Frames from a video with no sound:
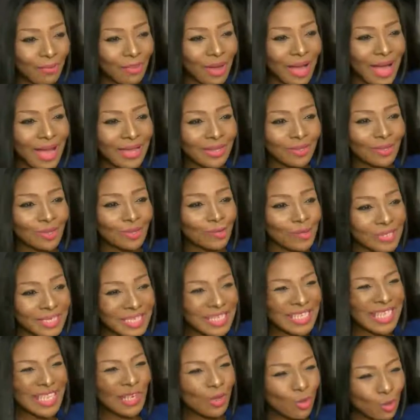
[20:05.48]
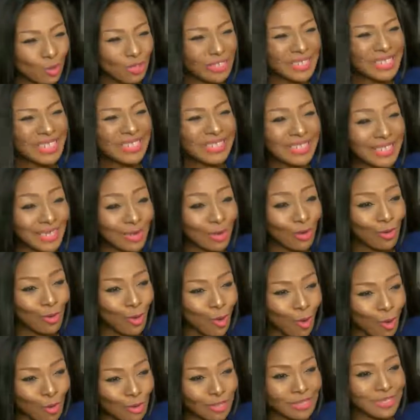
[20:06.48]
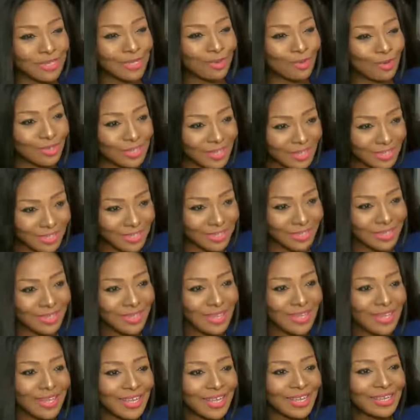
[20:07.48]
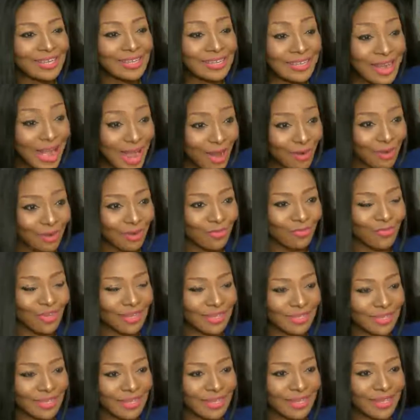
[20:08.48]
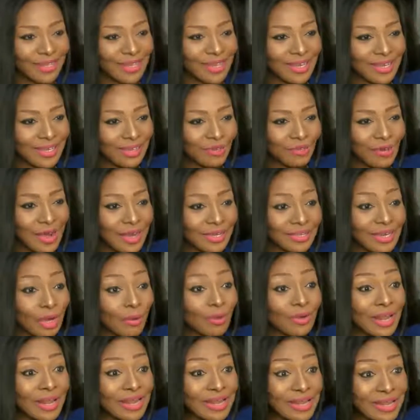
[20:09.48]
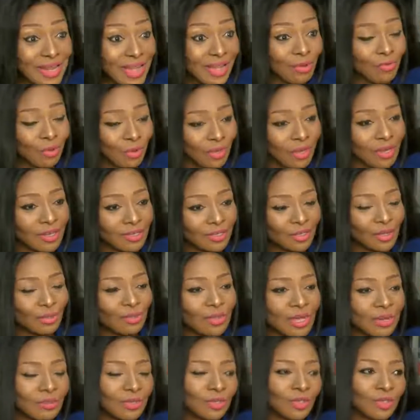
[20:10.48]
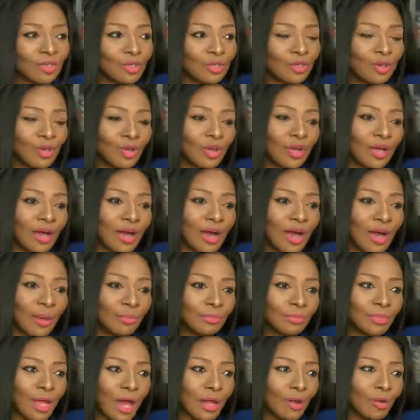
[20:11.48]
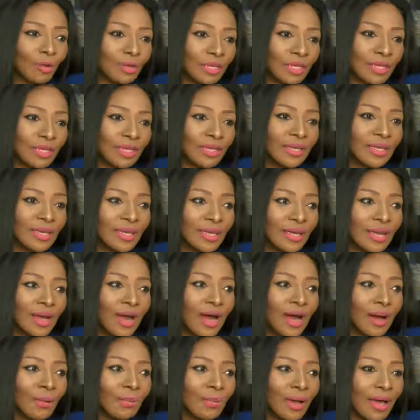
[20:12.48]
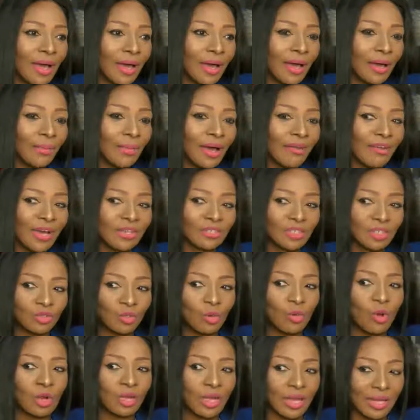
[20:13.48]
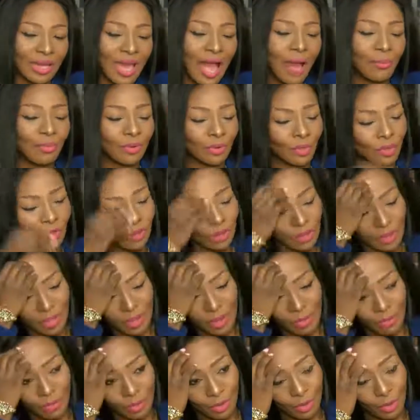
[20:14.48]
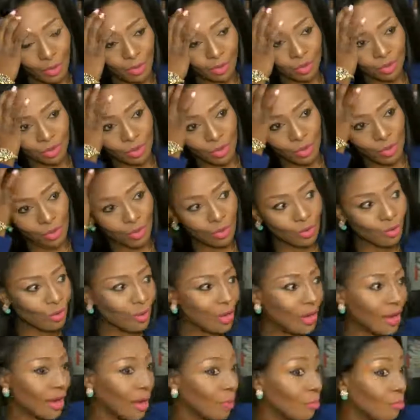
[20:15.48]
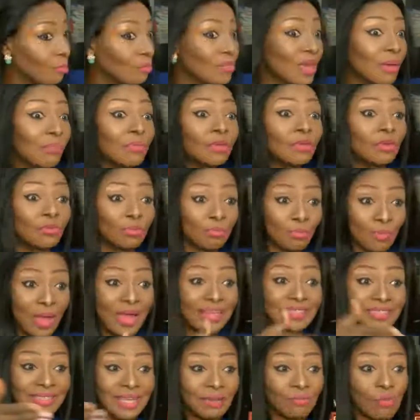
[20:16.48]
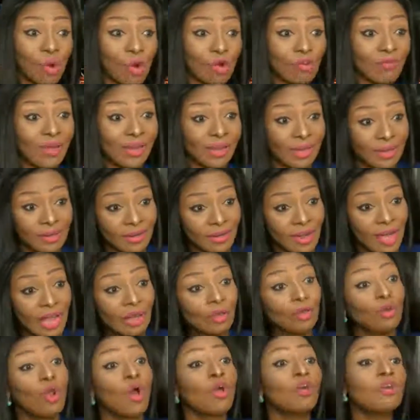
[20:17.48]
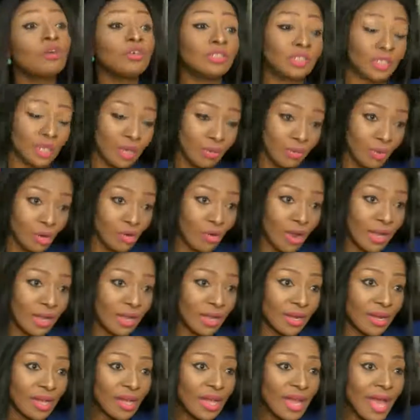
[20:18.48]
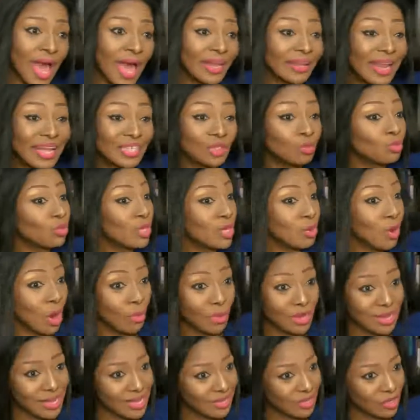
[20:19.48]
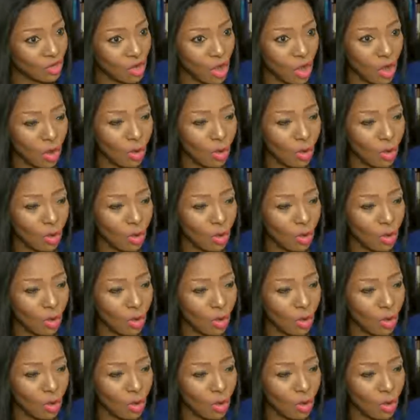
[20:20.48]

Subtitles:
to get behind us with low single digit Naira funding, right? That would enable us to be able to not only have access to working capital, but also be able to extend more credit and longer term credit. And that's really where we need to